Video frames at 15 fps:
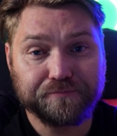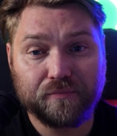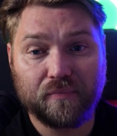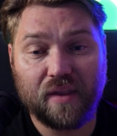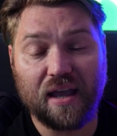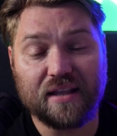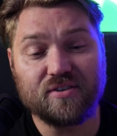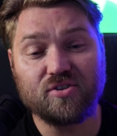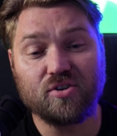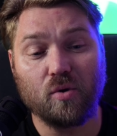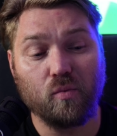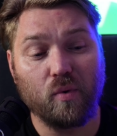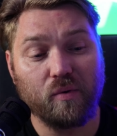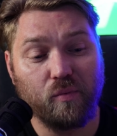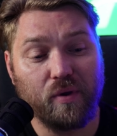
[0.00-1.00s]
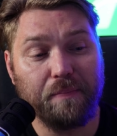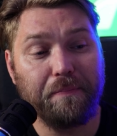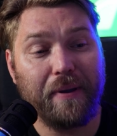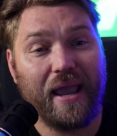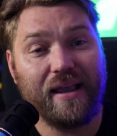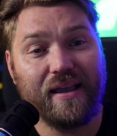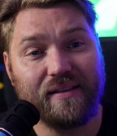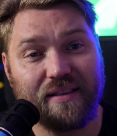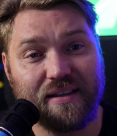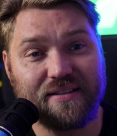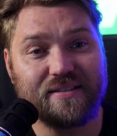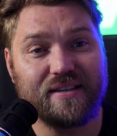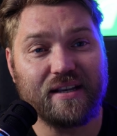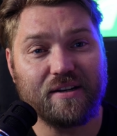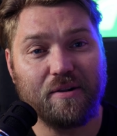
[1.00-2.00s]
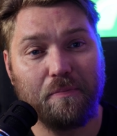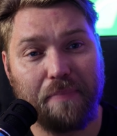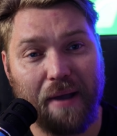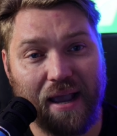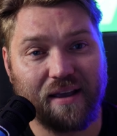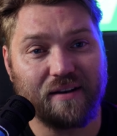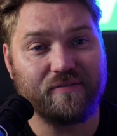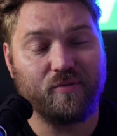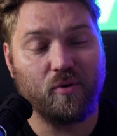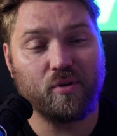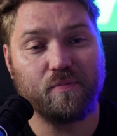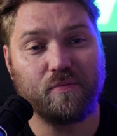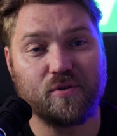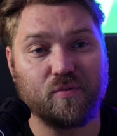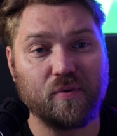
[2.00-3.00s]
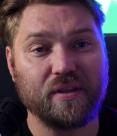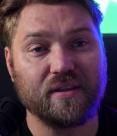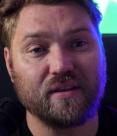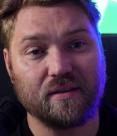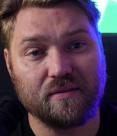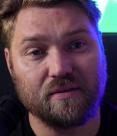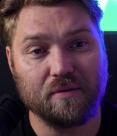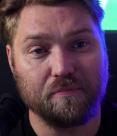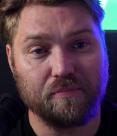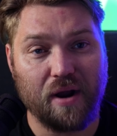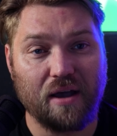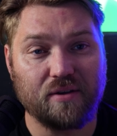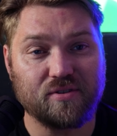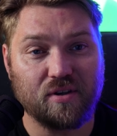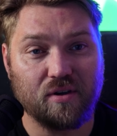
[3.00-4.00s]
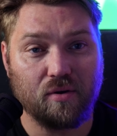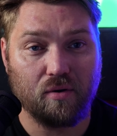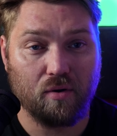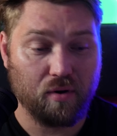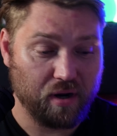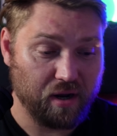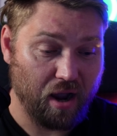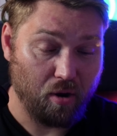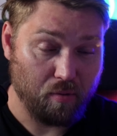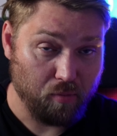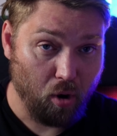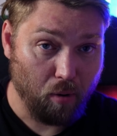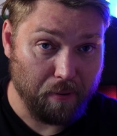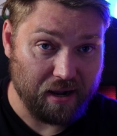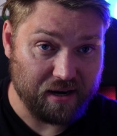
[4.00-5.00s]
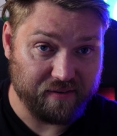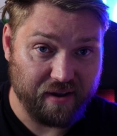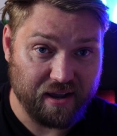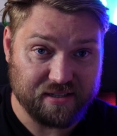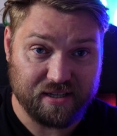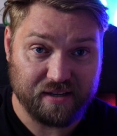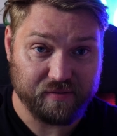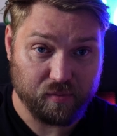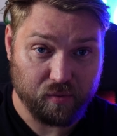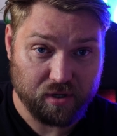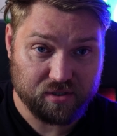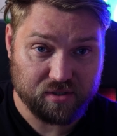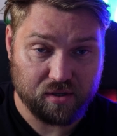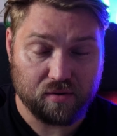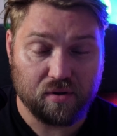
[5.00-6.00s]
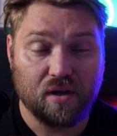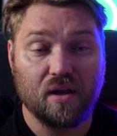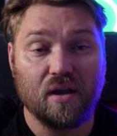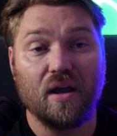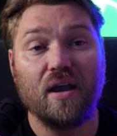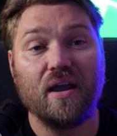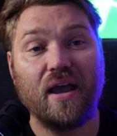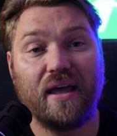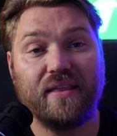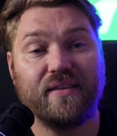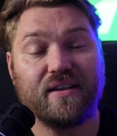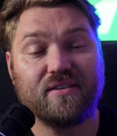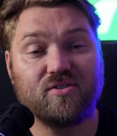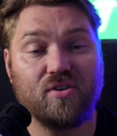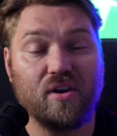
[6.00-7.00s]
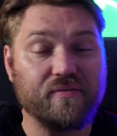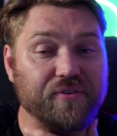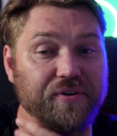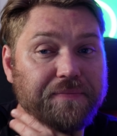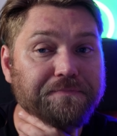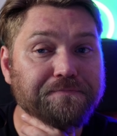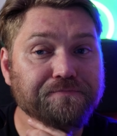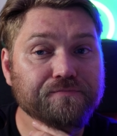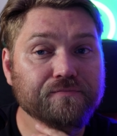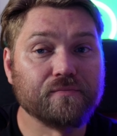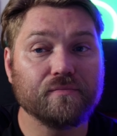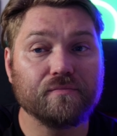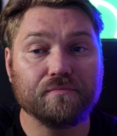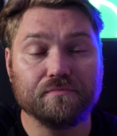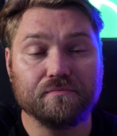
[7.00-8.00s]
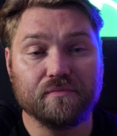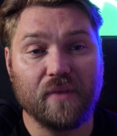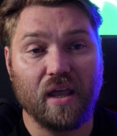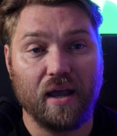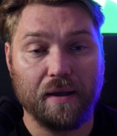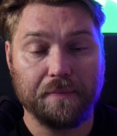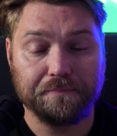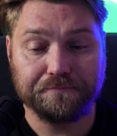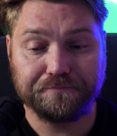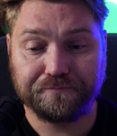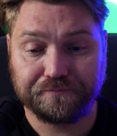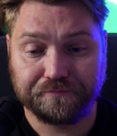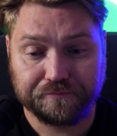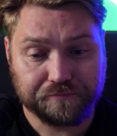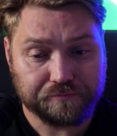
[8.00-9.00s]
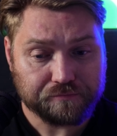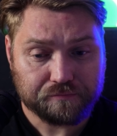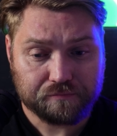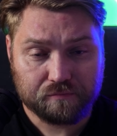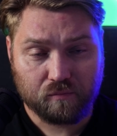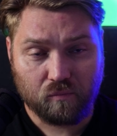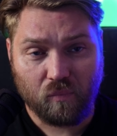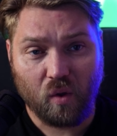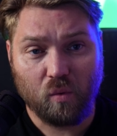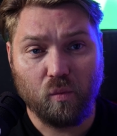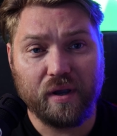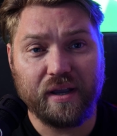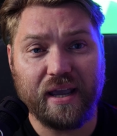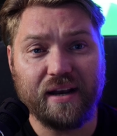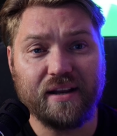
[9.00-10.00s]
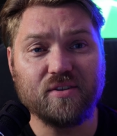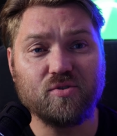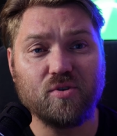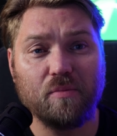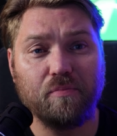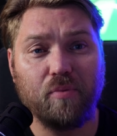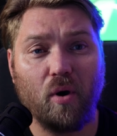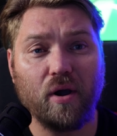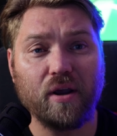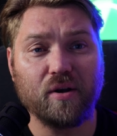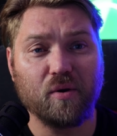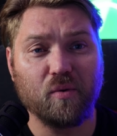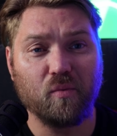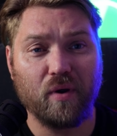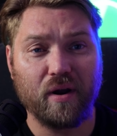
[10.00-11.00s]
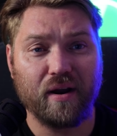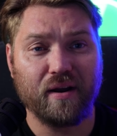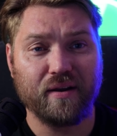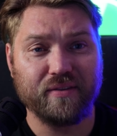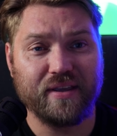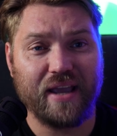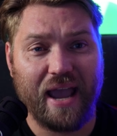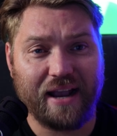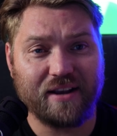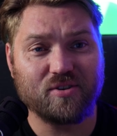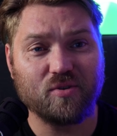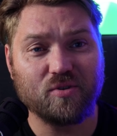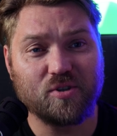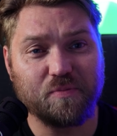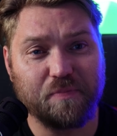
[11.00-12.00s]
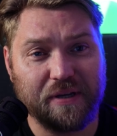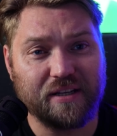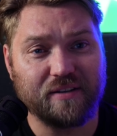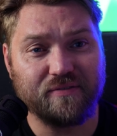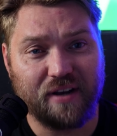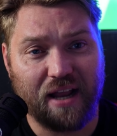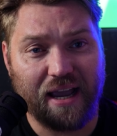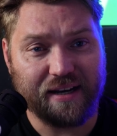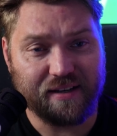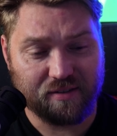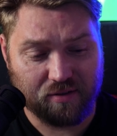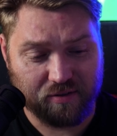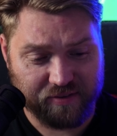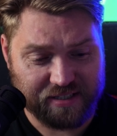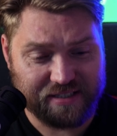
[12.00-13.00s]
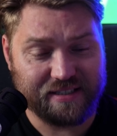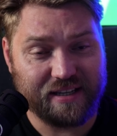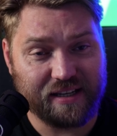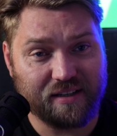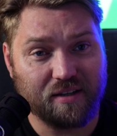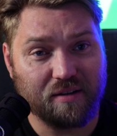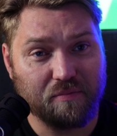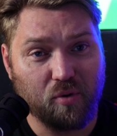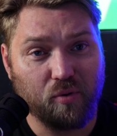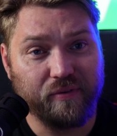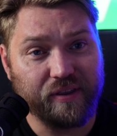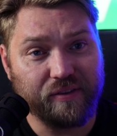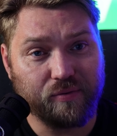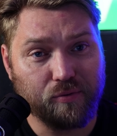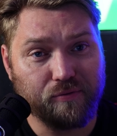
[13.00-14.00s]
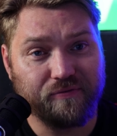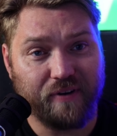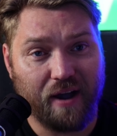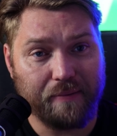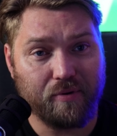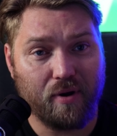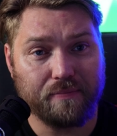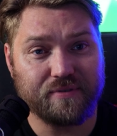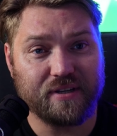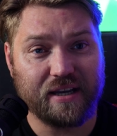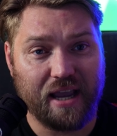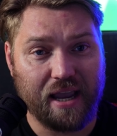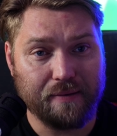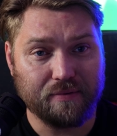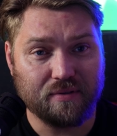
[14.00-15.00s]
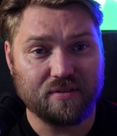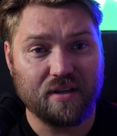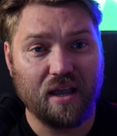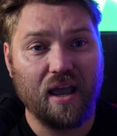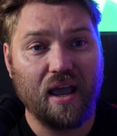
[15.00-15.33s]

And so when we're pinging this signal back and forth between the browser or our mobile device, even worse so, and that server, we're getting to a point where the actual speed of light or this signal moving through fiber optic cables